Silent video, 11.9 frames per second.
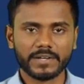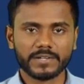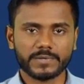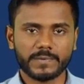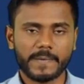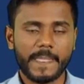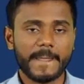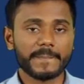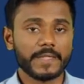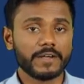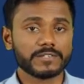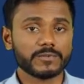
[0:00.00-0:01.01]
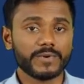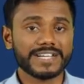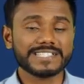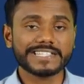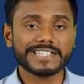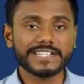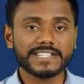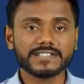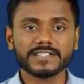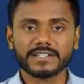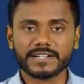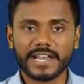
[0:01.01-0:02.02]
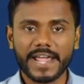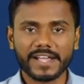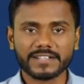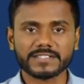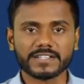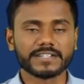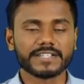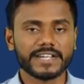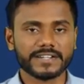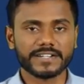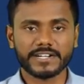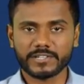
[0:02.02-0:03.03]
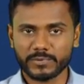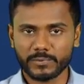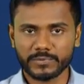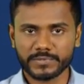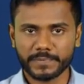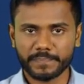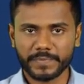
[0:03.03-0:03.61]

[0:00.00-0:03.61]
So what is TDS? Tax deducted at source.